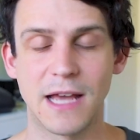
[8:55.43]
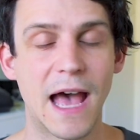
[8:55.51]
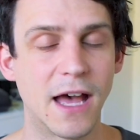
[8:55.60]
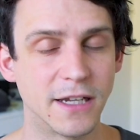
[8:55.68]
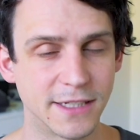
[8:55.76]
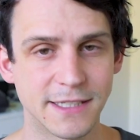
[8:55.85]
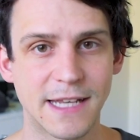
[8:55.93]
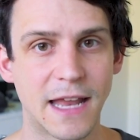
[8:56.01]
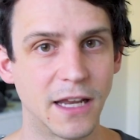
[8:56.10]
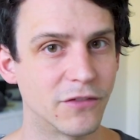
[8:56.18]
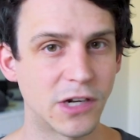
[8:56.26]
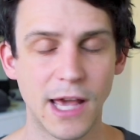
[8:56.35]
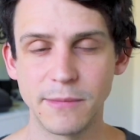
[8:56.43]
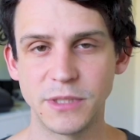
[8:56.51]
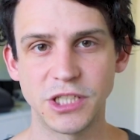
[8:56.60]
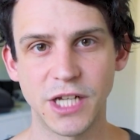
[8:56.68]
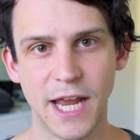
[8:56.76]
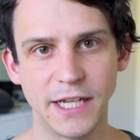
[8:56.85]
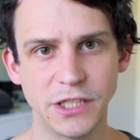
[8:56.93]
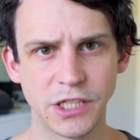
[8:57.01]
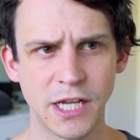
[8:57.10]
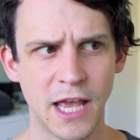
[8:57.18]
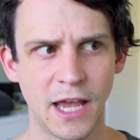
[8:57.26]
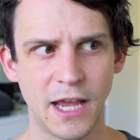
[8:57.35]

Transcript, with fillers: to our understanding of climate change.